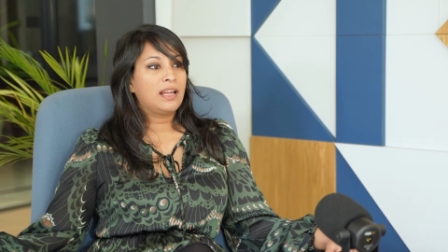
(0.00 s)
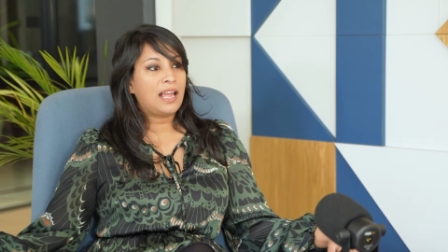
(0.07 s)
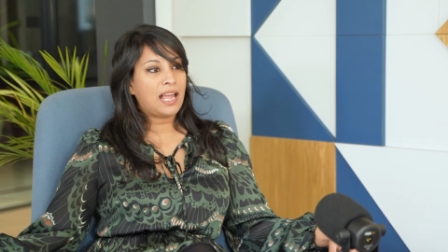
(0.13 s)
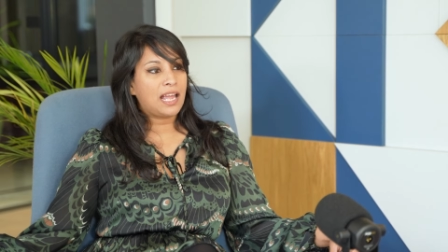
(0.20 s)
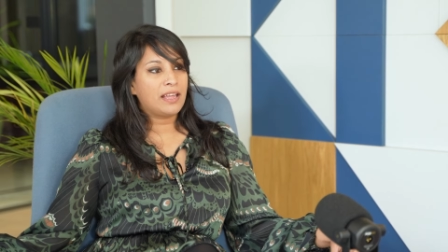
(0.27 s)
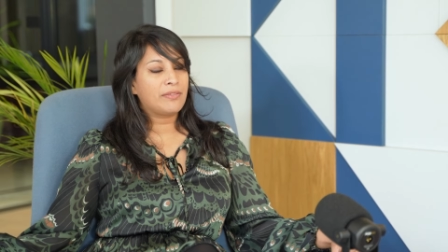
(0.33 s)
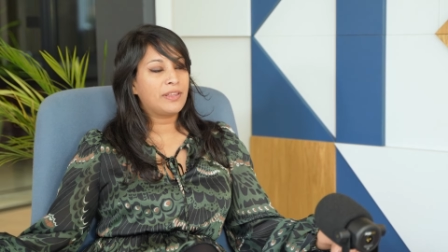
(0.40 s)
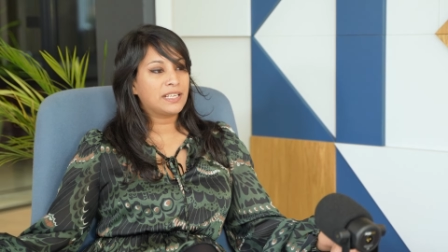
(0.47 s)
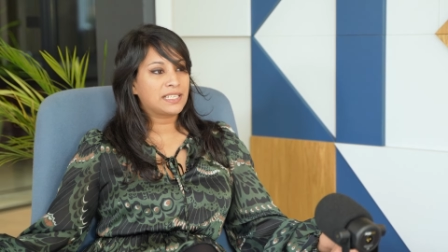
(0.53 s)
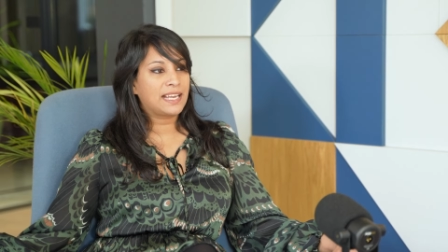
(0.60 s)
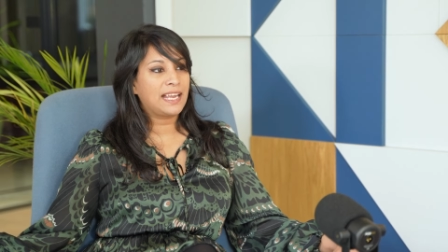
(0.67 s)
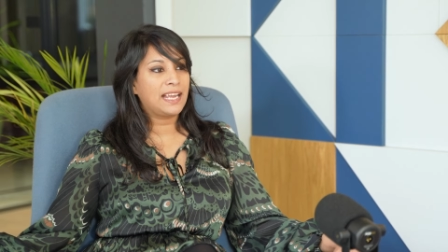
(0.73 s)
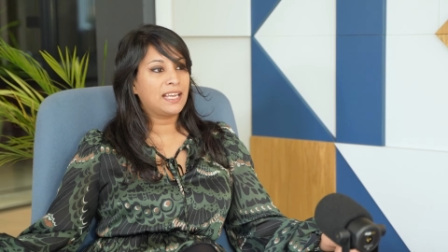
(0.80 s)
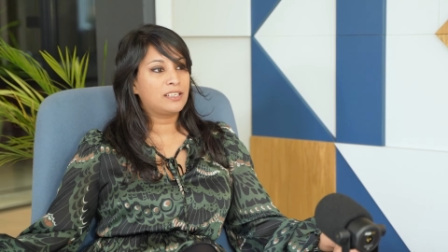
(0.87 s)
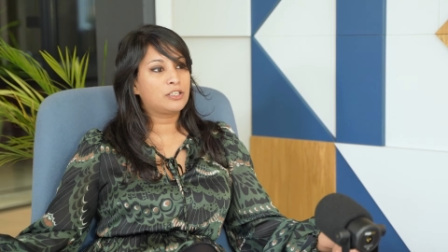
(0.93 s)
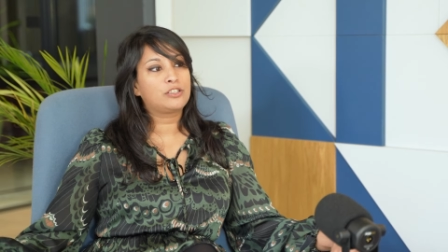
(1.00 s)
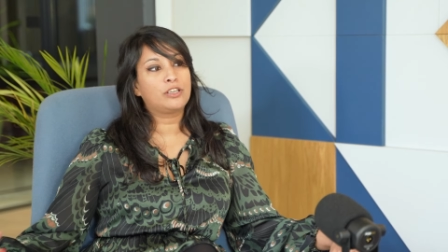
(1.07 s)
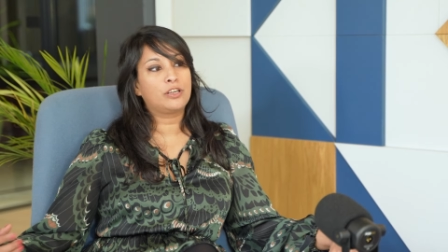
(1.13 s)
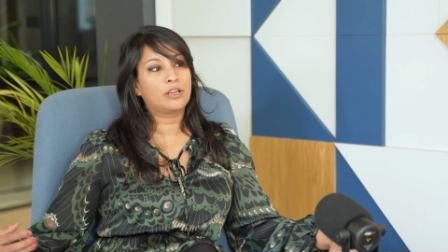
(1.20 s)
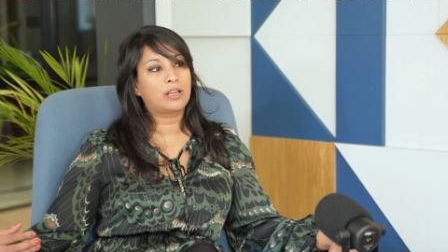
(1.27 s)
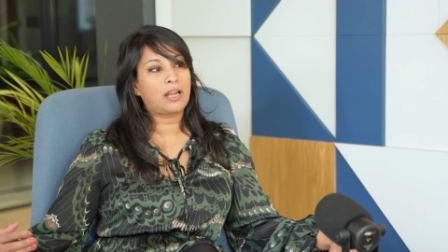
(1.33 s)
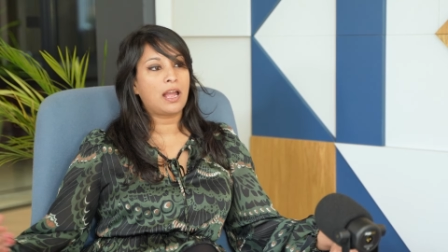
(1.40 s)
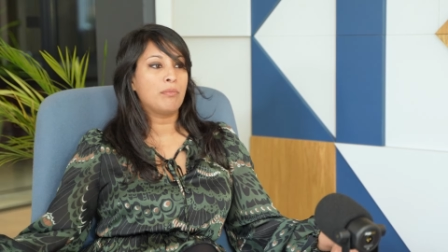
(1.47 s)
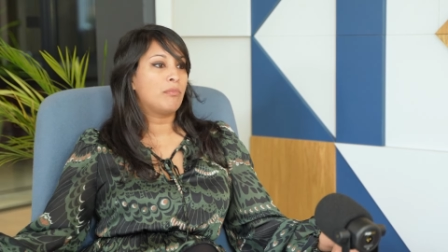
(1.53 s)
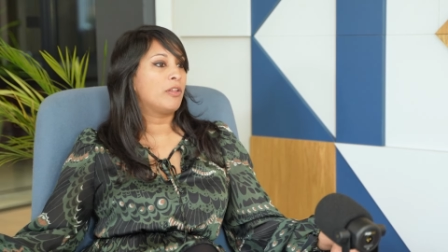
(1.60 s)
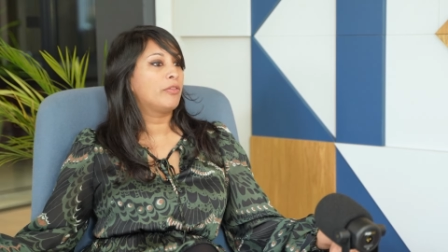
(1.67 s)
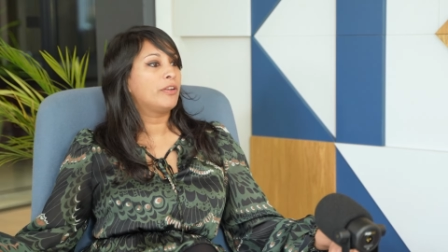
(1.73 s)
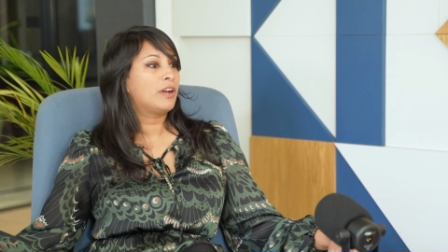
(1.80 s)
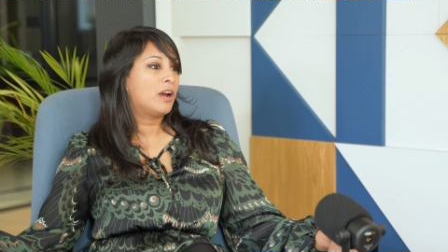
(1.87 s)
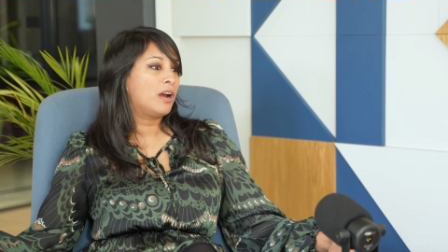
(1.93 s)
uh, this kid took a
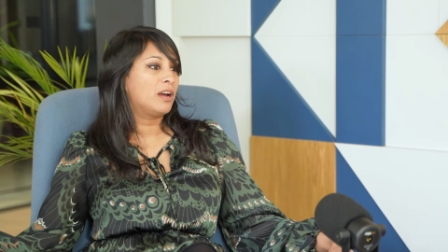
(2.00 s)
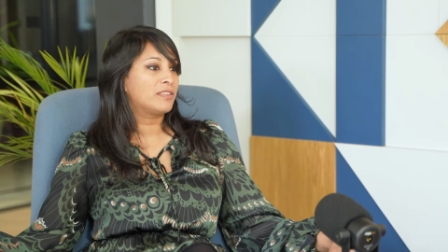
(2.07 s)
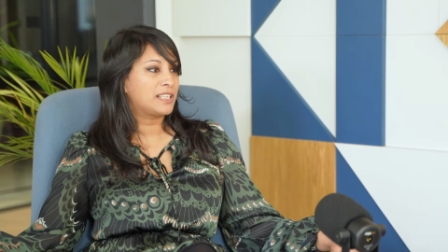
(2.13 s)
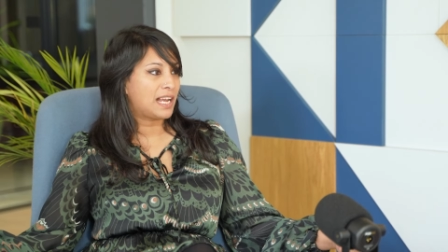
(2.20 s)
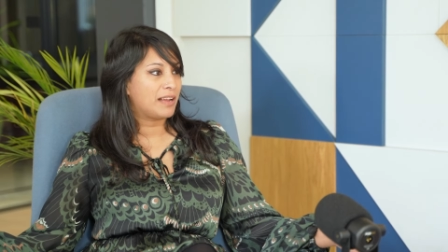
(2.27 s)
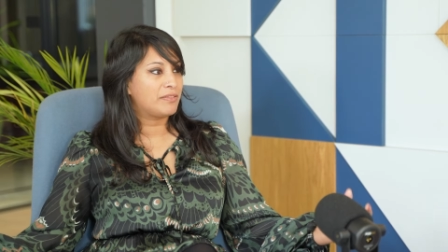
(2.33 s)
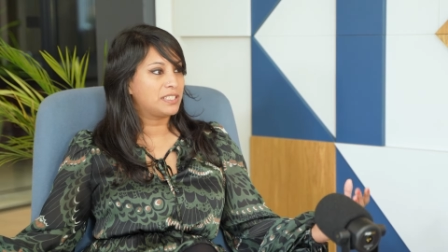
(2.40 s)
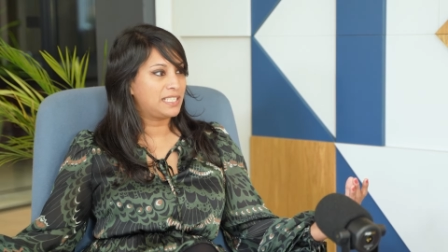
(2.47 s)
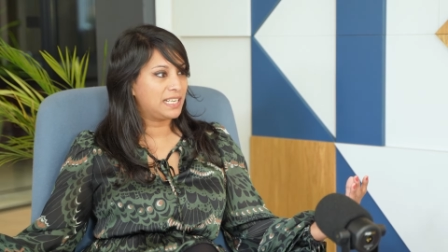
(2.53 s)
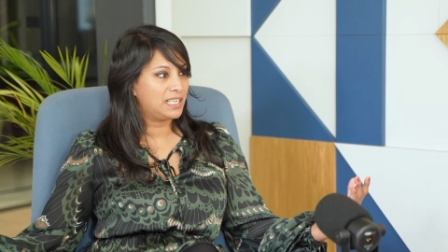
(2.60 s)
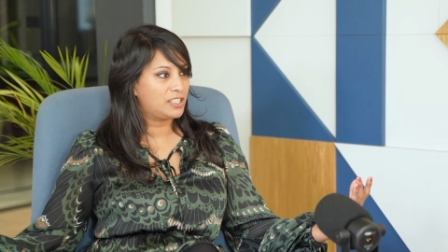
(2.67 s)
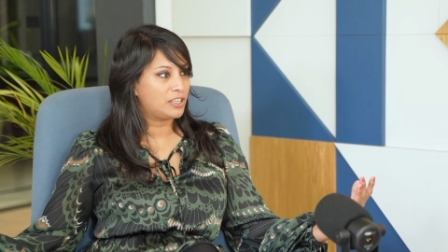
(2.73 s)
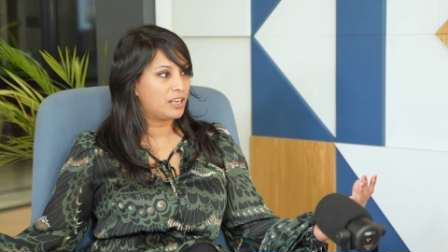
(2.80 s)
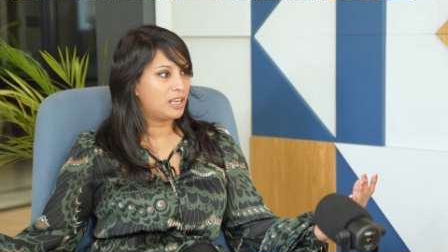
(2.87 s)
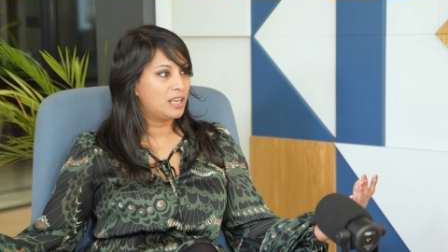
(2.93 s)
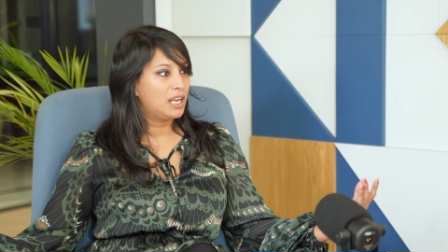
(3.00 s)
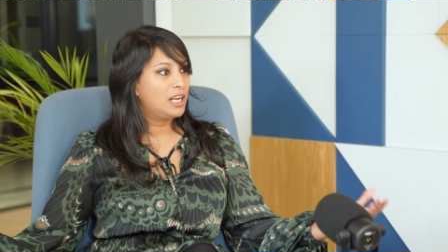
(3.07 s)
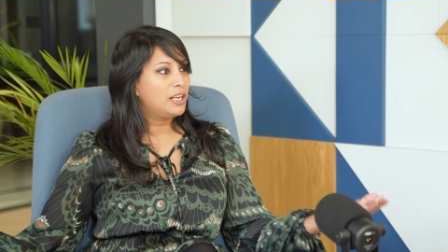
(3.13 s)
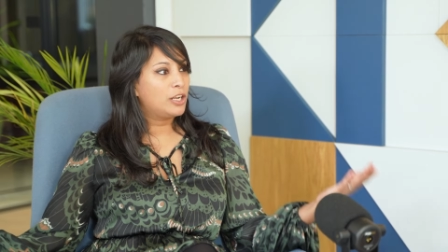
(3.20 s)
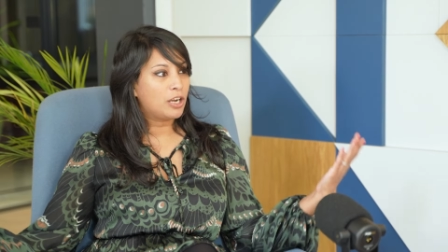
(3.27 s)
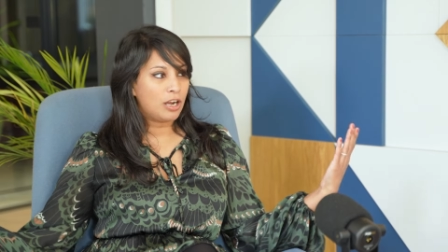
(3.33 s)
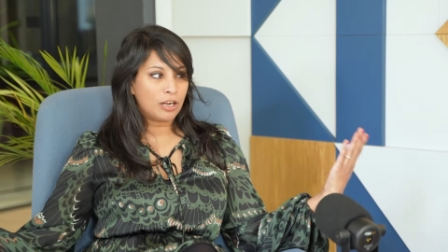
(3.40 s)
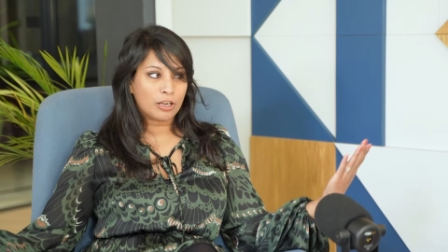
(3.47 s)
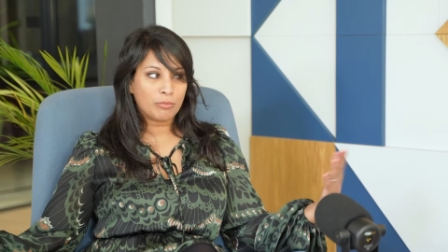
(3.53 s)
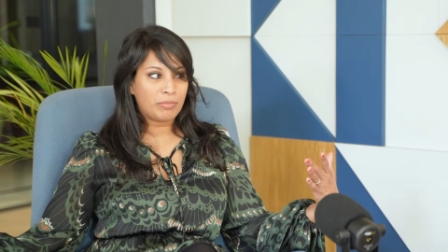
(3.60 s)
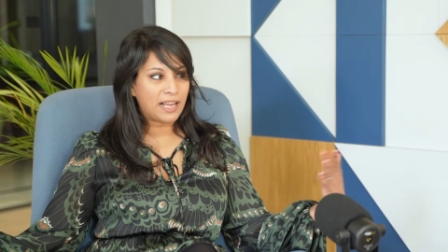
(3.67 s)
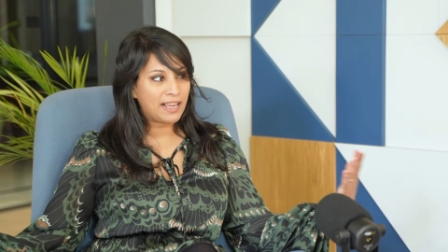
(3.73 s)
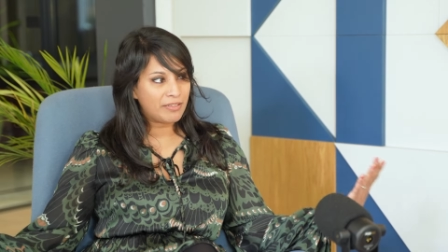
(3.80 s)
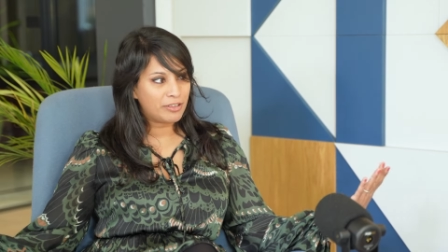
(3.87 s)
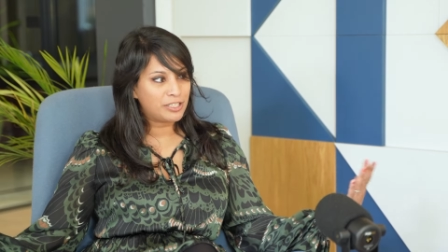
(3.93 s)
month and a half to have a seizure. mm You can't
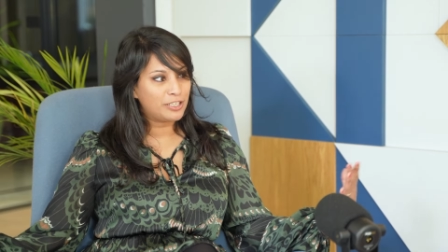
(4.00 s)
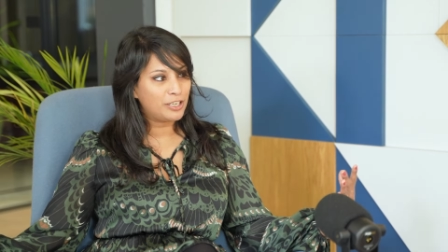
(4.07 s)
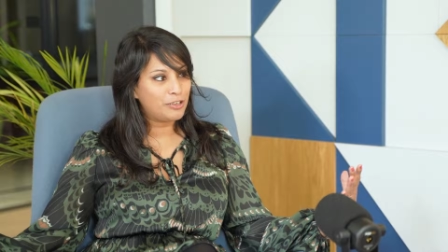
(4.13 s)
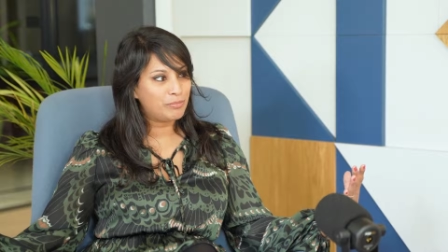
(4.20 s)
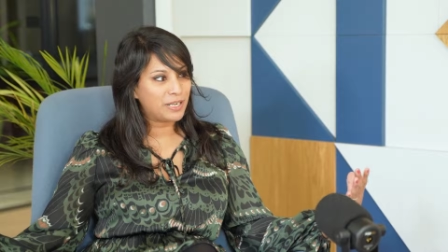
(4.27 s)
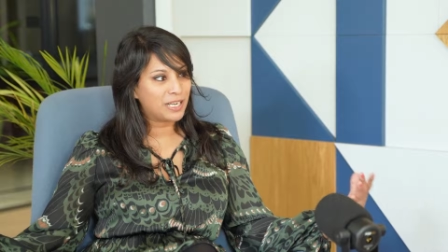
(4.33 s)
compare the two